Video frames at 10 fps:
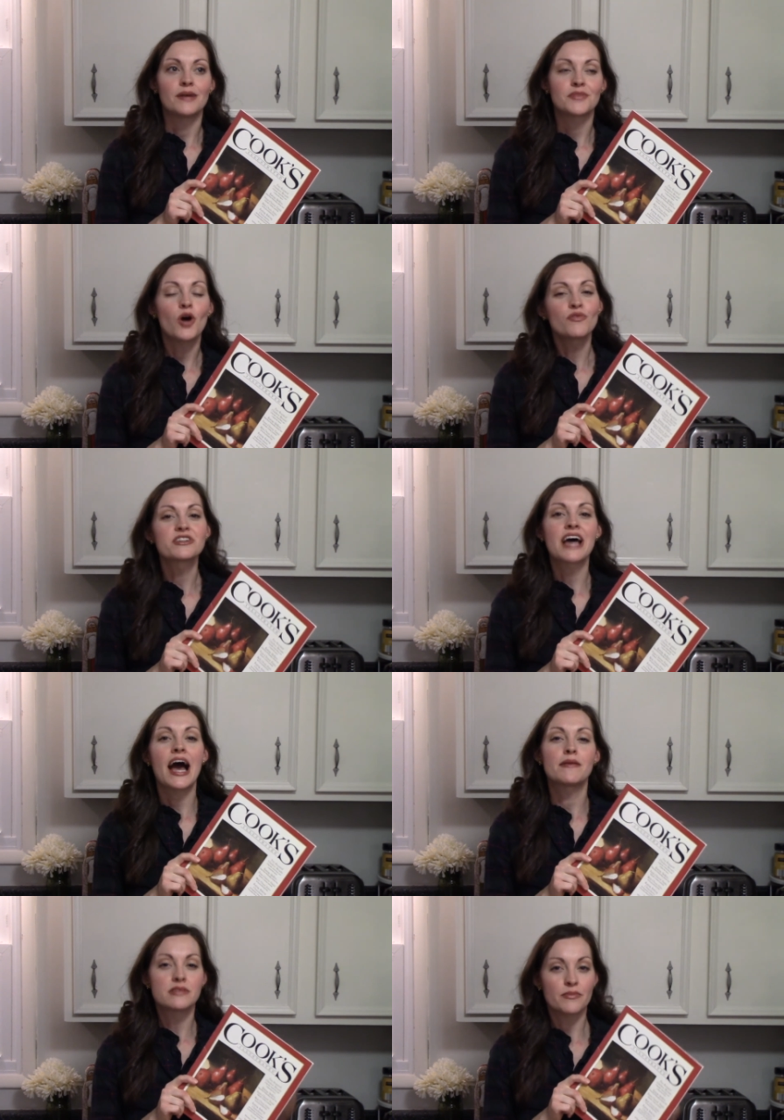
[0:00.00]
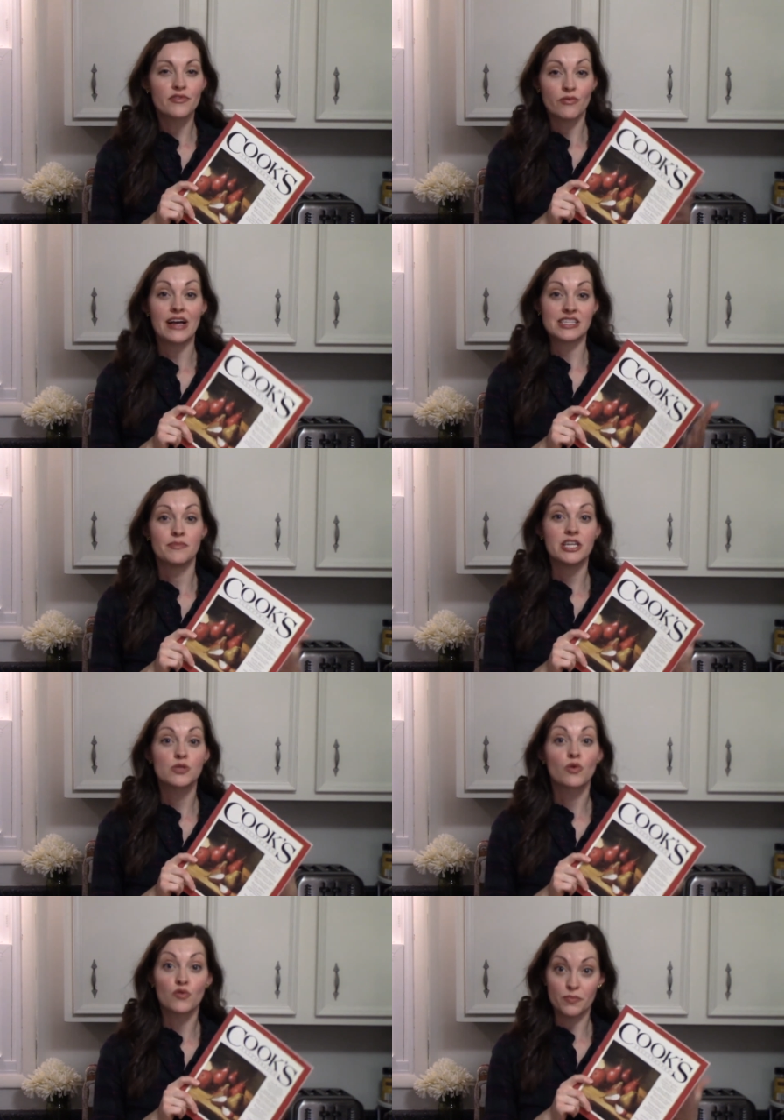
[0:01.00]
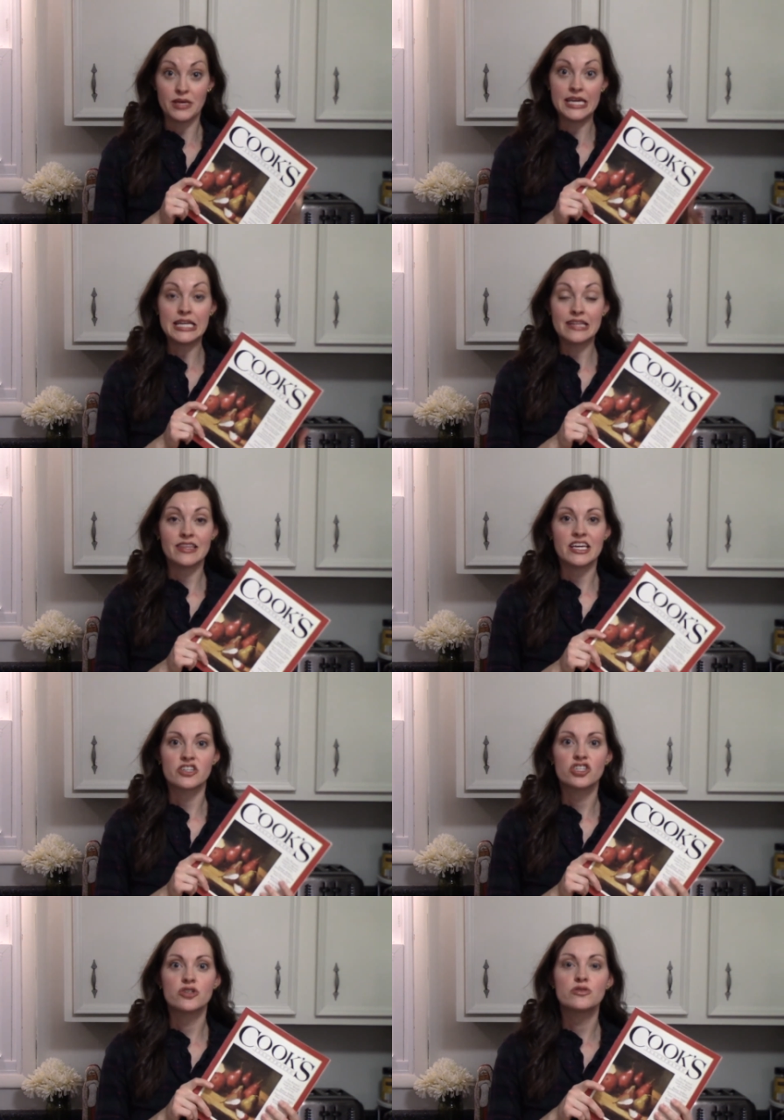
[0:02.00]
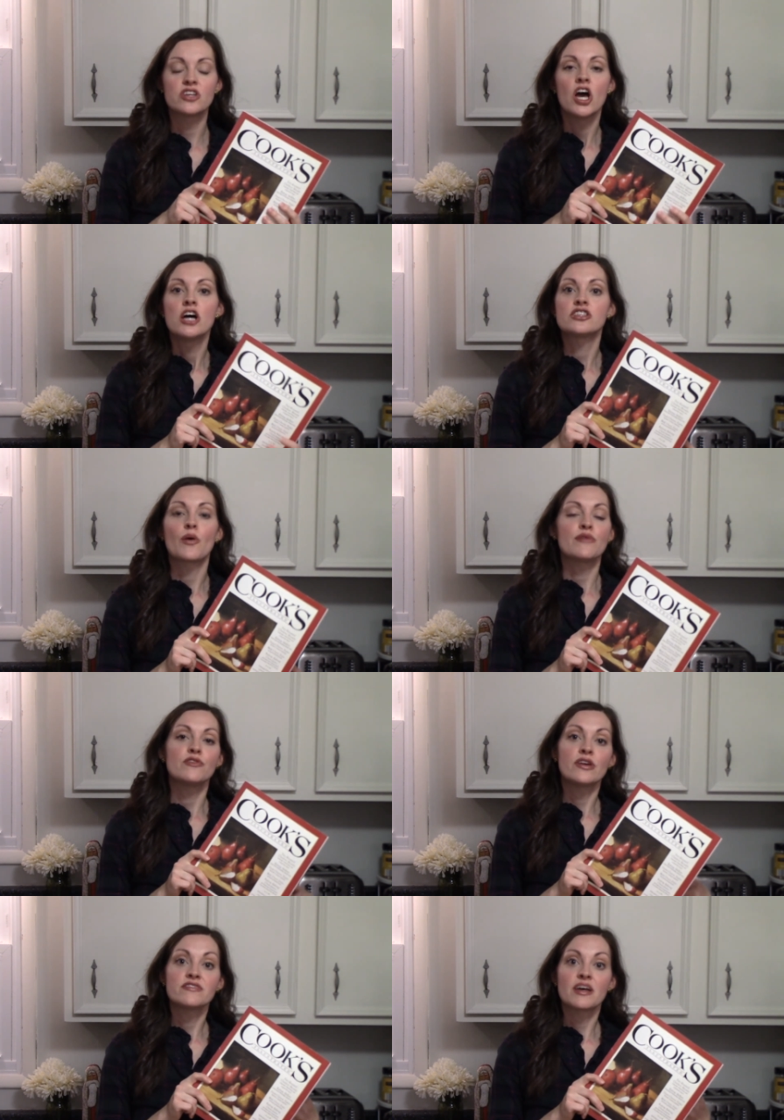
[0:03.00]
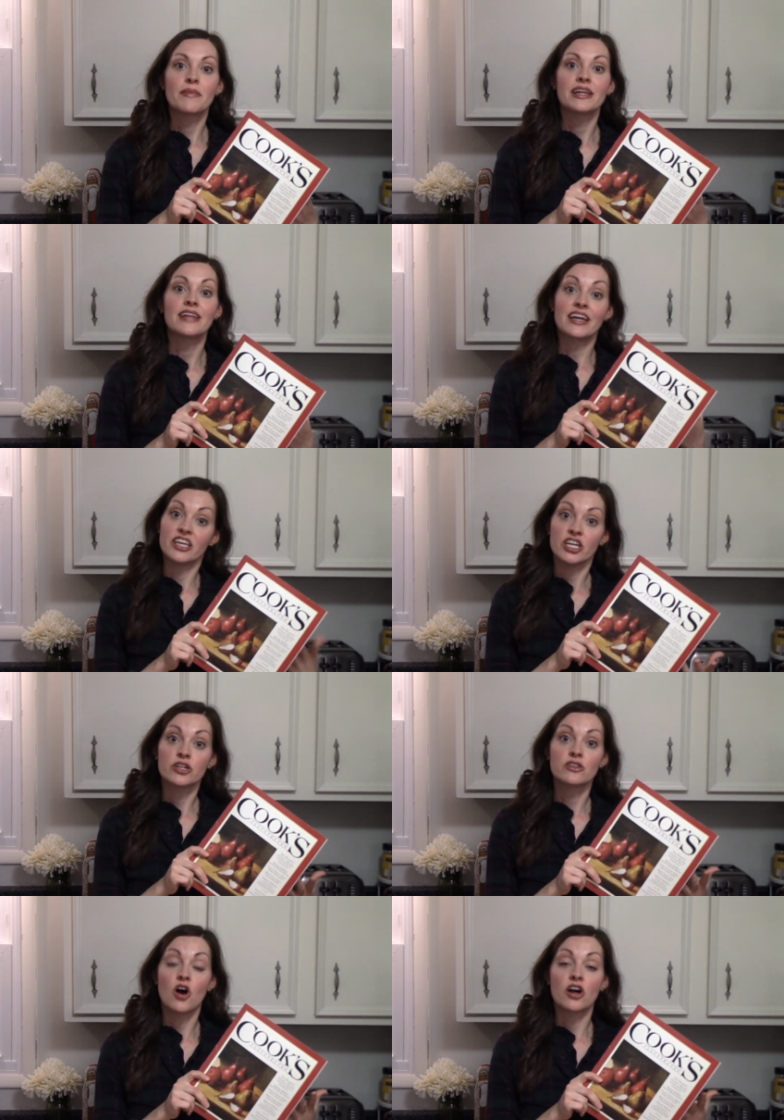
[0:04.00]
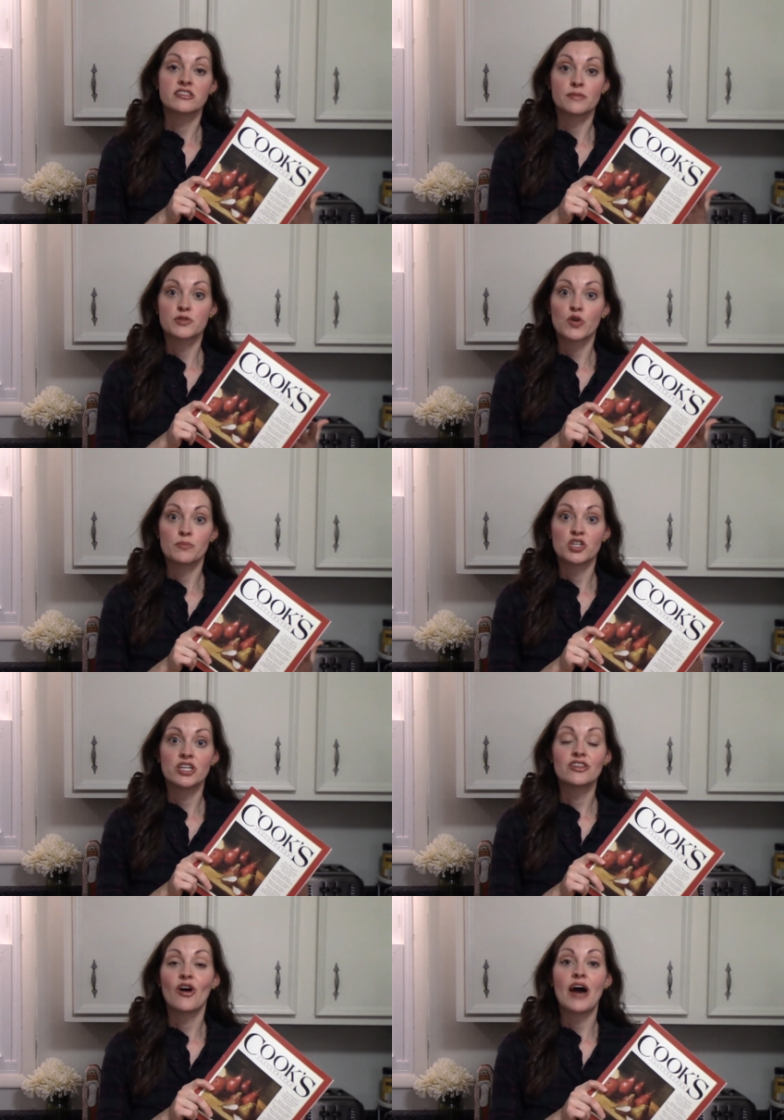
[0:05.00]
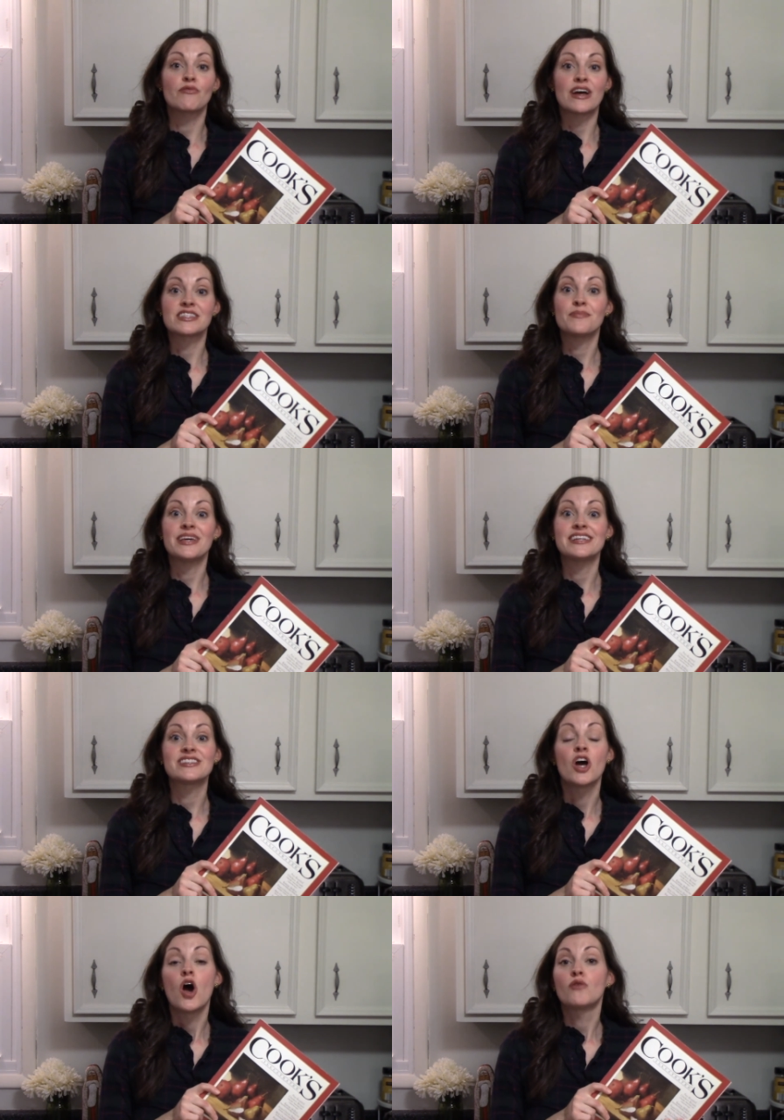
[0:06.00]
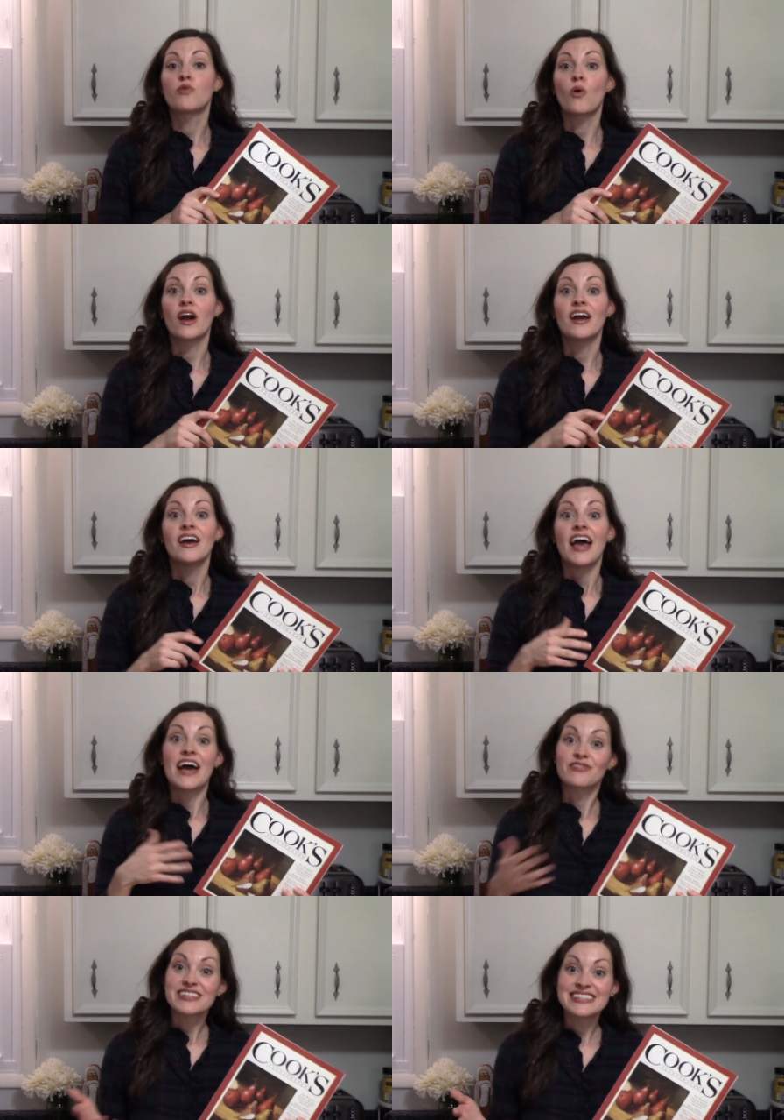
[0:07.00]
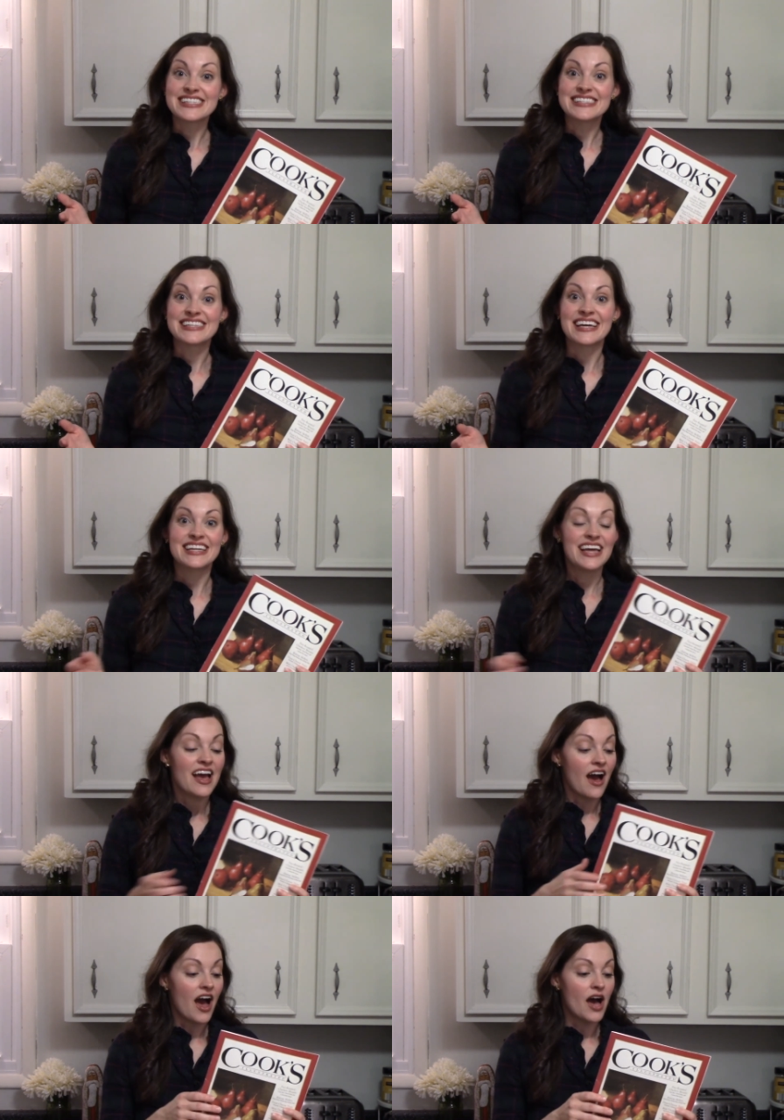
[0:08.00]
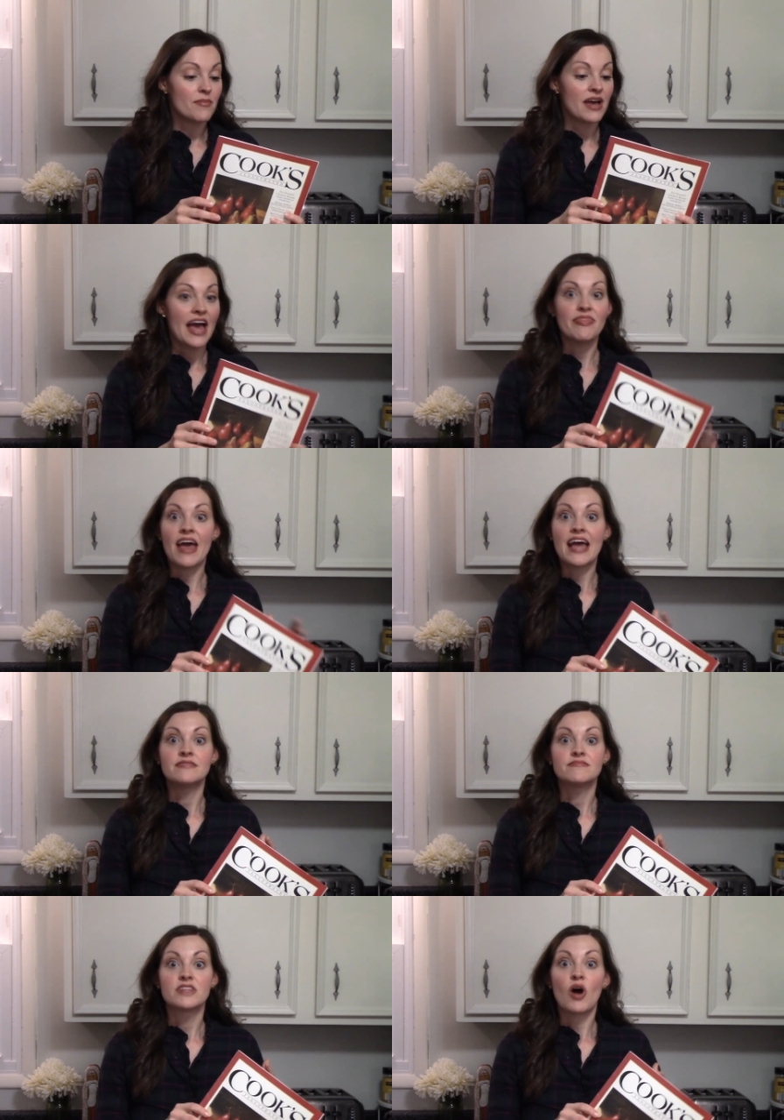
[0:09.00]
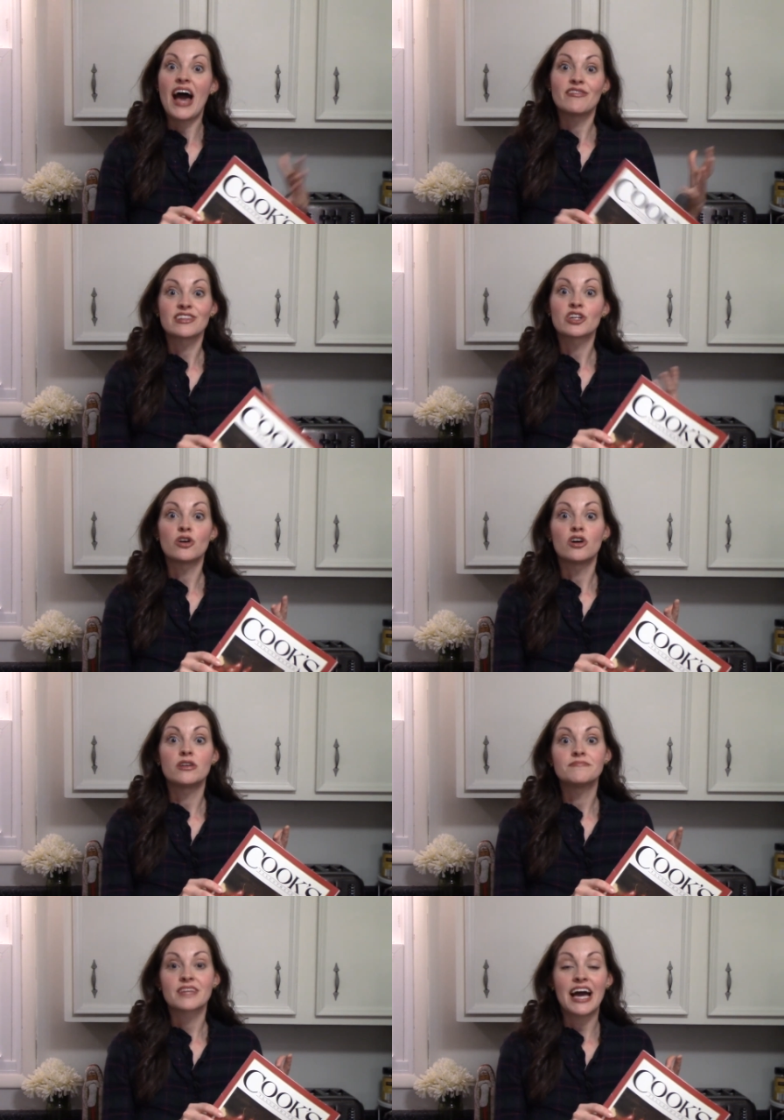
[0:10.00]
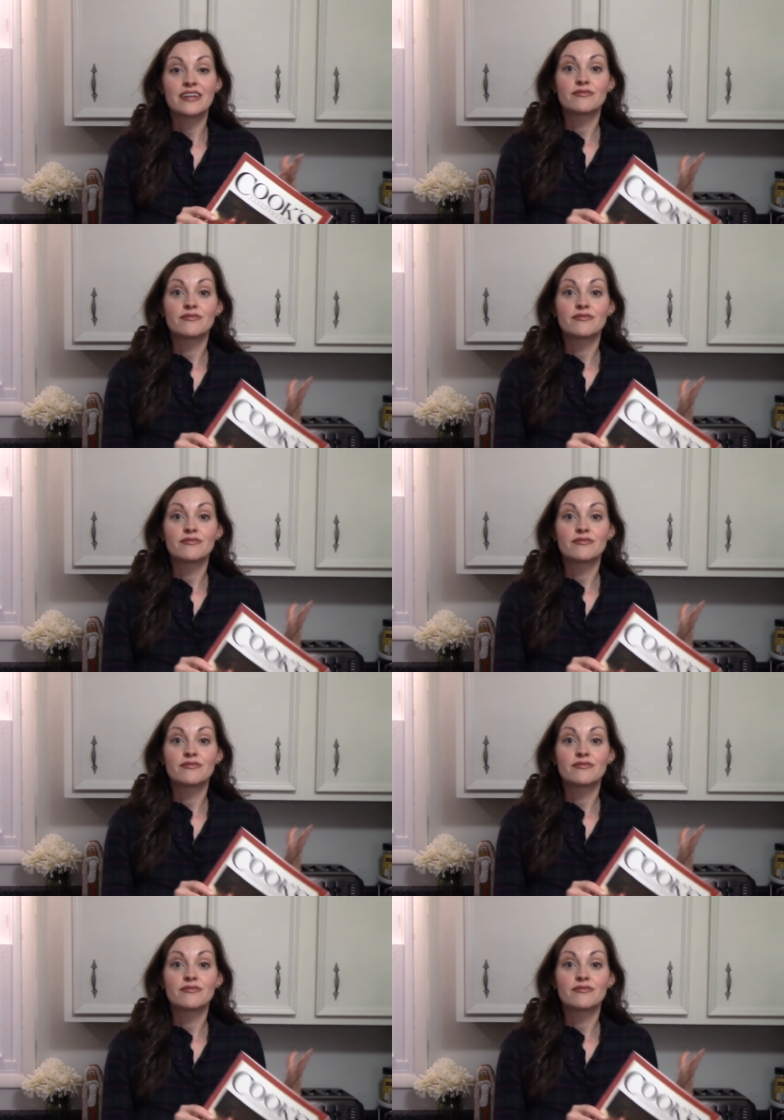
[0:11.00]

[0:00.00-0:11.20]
over time some of the recipes will repeat in the issues. So if you give somebody like a year-long subscription, they'll have recipes for every season, and then they'll have a little kind of